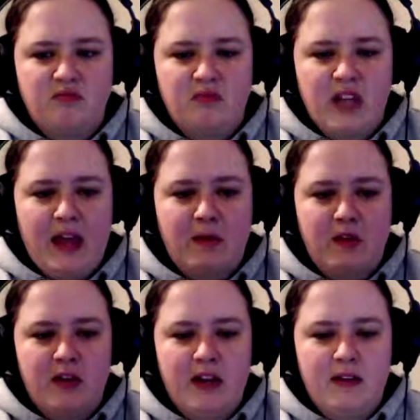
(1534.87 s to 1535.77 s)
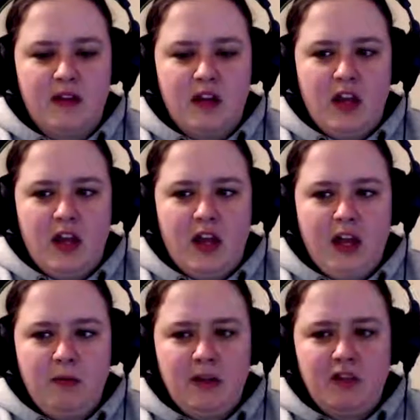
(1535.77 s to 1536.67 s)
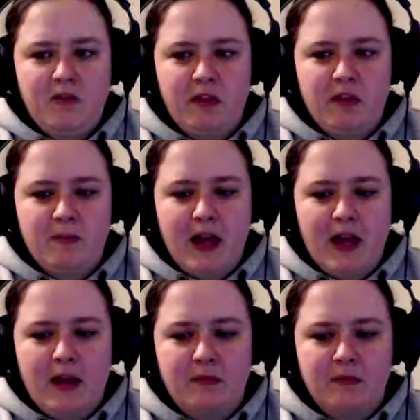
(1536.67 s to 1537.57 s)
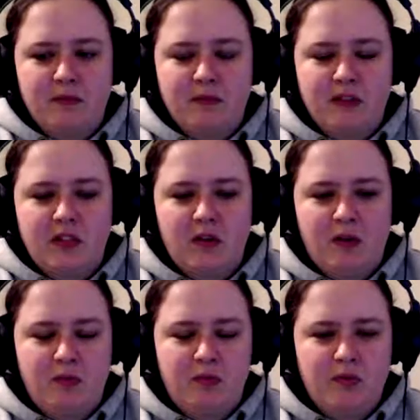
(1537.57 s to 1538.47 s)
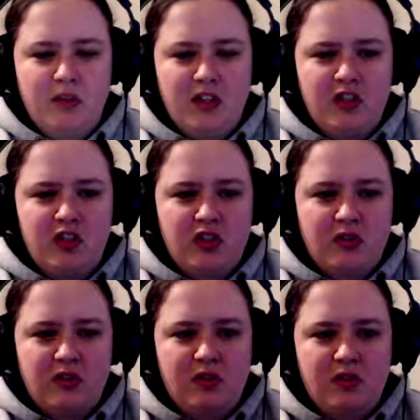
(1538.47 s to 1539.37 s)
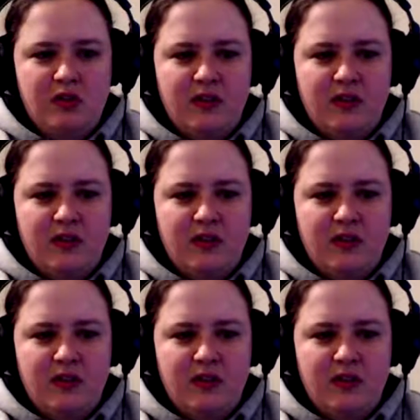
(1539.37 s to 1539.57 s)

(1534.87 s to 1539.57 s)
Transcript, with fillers: Nah, I'm alright. How do we actually view the map? Though I'm pretty sure.